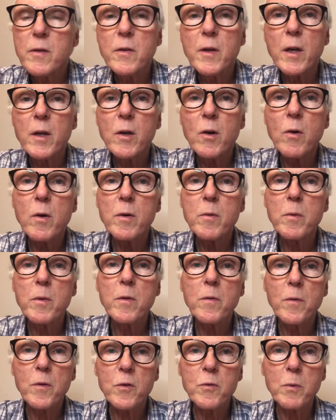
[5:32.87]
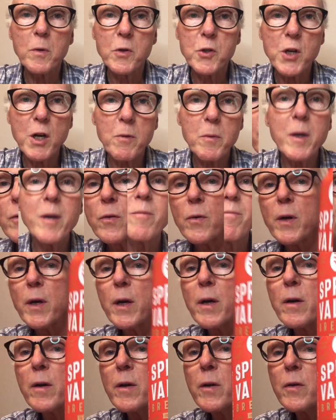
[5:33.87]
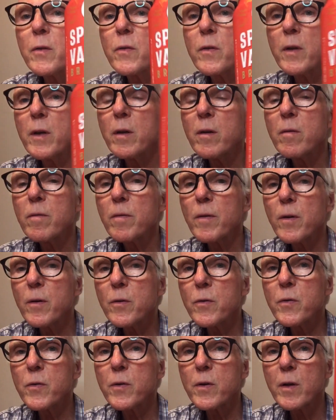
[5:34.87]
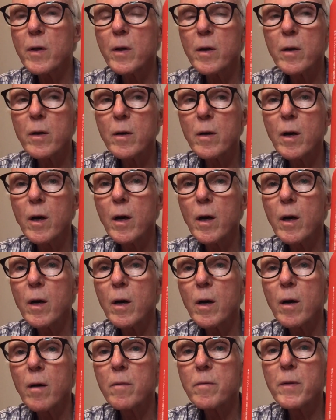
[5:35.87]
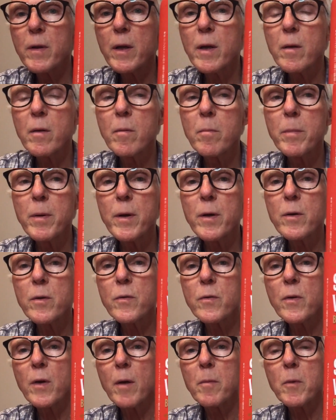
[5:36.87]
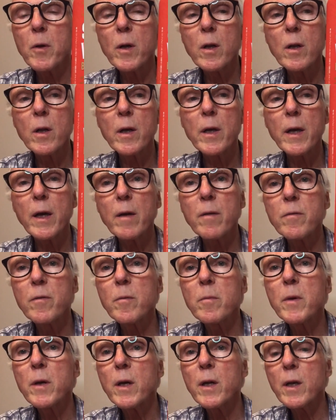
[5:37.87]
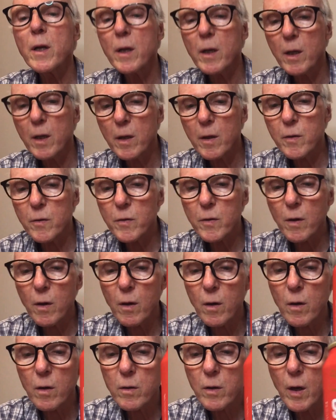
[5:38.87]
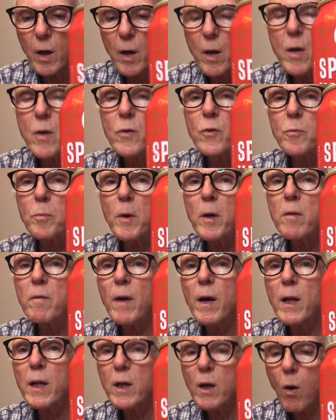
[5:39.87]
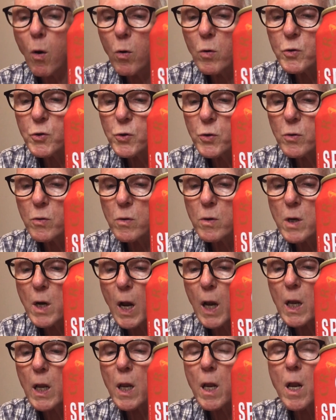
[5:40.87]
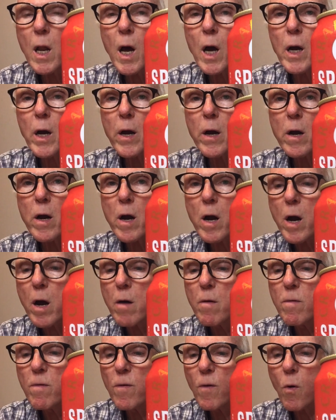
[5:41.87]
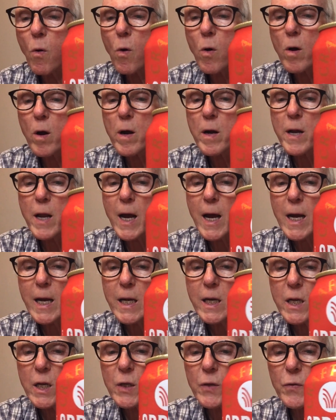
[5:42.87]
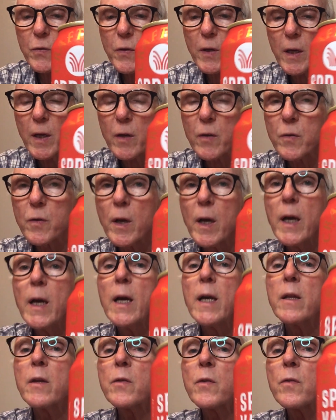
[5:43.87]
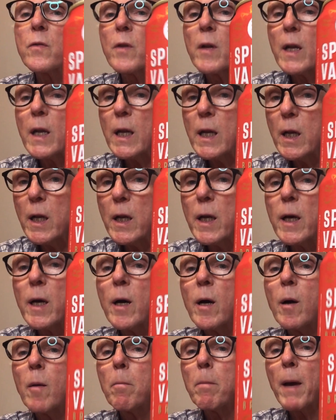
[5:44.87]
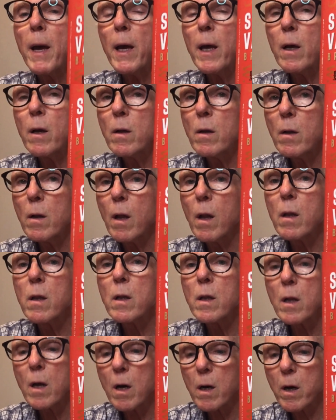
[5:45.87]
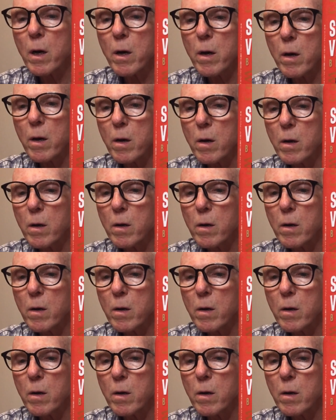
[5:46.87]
get going with the first one, shall we? So here is the first of the beers I'm going to look at from Kirin. It is called Spring Valley Houjun Lager 496. This is an India Pale Lager,